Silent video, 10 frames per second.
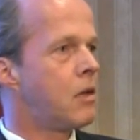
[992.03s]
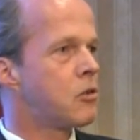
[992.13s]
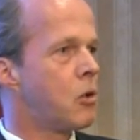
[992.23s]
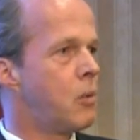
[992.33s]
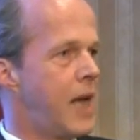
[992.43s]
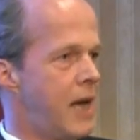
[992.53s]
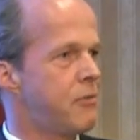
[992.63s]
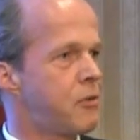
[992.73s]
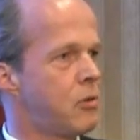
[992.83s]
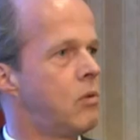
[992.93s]
So we
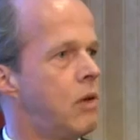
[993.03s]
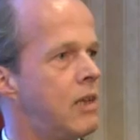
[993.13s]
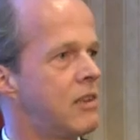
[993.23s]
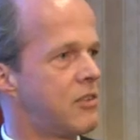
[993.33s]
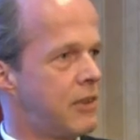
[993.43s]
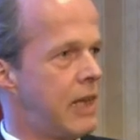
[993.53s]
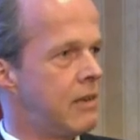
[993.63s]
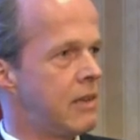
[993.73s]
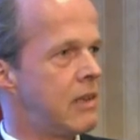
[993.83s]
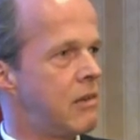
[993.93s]
have to
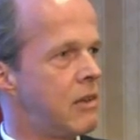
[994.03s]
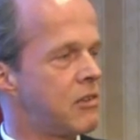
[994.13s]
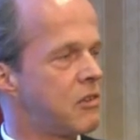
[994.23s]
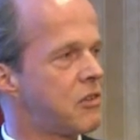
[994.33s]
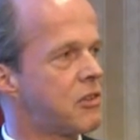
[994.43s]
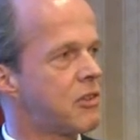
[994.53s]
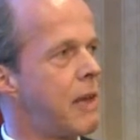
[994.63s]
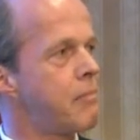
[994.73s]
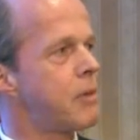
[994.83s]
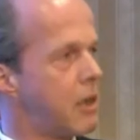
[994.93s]
understand that there is a
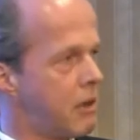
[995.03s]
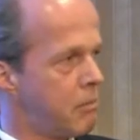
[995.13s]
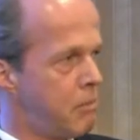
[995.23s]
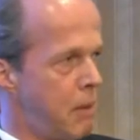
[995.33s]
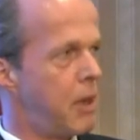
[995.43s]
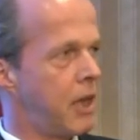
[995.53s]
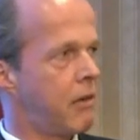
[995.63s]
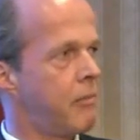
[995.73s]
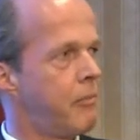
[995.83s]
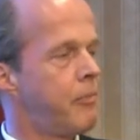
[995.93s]
skeptic
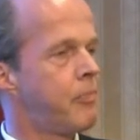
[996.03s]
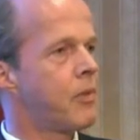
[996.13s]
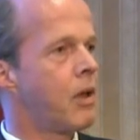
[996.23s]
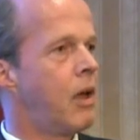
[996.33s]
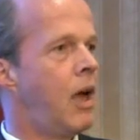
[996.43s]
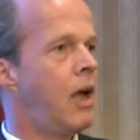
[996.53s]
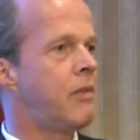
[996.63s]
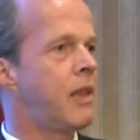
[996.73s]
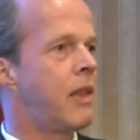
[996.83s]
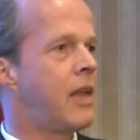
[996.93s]
public
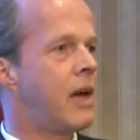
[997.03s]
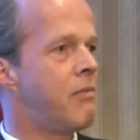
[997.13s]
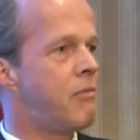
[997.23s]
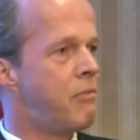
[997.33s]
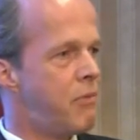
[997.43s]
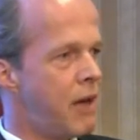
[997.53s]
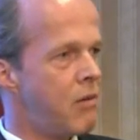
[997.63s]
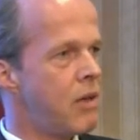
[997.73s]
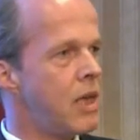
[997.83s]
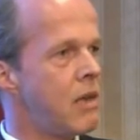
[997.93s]
and that there are
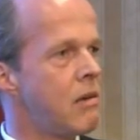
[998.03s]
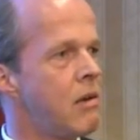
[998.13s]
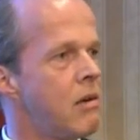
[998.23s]
very